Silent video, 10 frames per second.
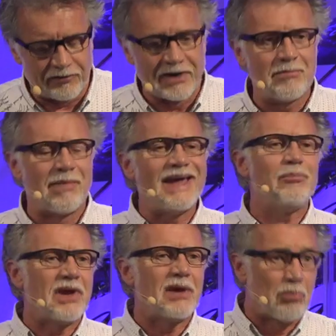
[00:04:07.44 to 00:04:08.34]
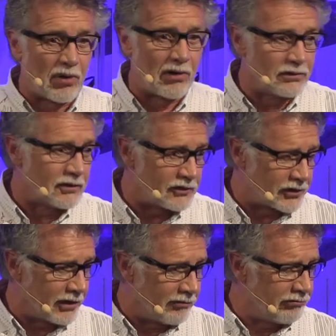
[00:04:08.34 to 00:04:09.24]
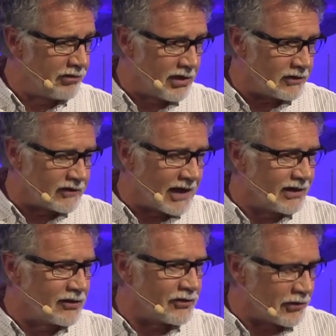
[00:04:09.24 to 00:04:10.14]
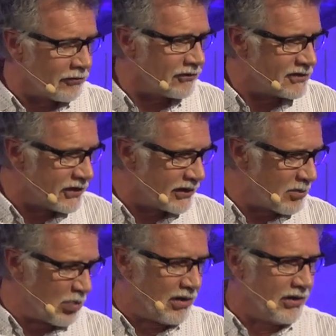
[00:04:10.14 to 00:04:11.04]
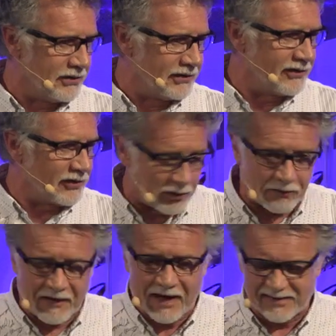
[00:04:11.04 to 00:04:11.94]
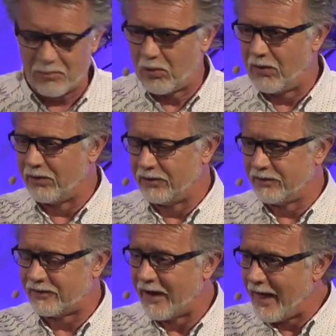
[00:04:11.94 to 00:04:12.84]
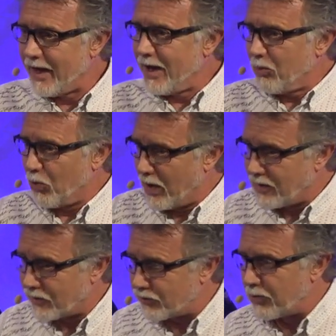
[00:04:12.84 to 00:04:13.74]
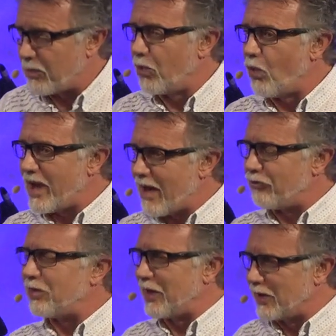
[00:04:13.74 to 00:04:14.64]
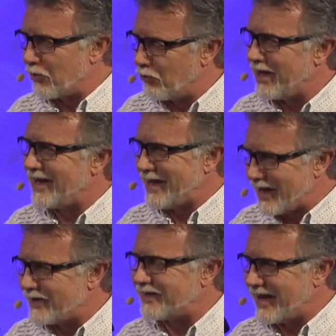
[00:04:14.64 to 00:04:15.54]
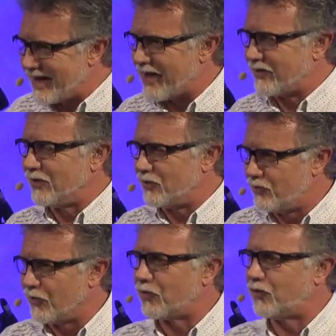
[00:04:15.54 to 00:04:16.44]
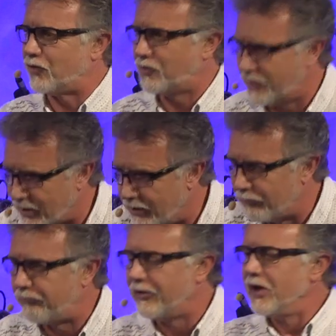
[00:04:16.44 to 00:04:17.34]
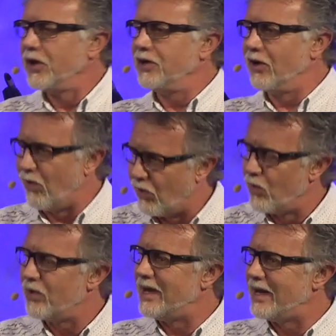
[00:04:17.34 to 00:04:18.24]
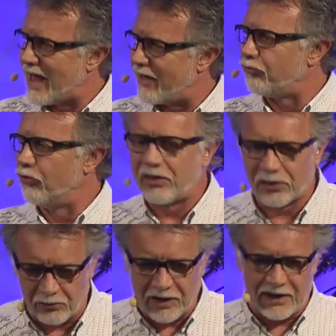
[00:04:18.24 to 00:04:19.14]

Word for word: and it might be important stuff, we're not saying that stuff is not important, stuff has importance. But when you strip away everything that really is, in essence, just stuff, you're only left with three